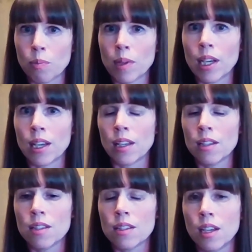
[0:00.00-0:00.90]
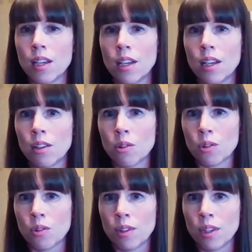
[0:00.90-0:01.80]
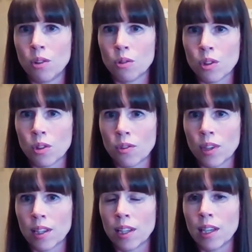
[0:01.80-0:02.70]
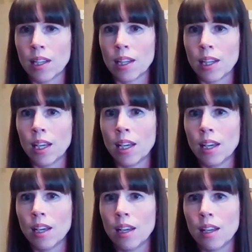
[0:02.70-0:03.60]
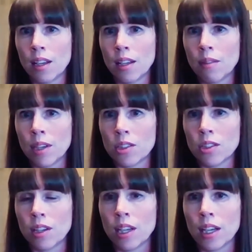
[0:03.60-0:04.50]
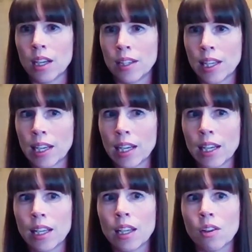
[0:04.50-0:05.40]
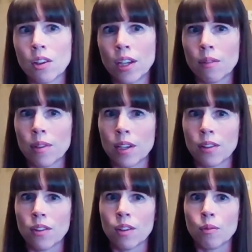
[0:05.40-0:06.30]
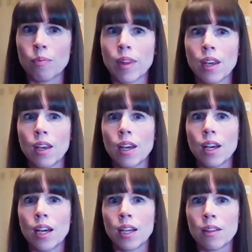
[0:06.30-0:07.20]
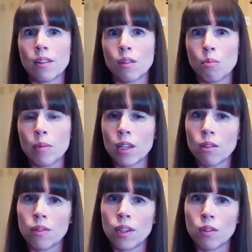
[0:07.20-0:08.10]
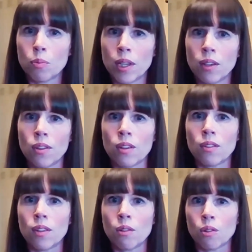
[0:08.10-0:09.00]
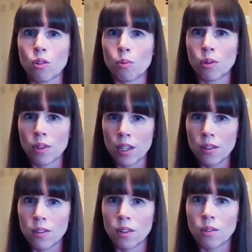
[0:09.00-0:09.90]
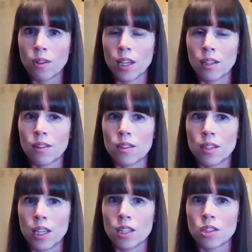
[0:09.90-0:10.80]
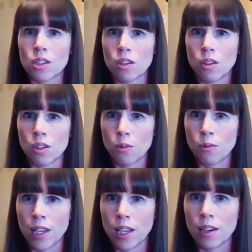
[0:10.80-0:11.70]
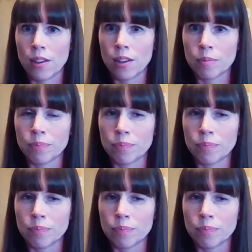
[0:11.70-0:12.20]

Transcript: compliance, and also reduced contractility, and then eventually a decline in cardiac function. And many of these patients, they also progress into end-stage heart failure.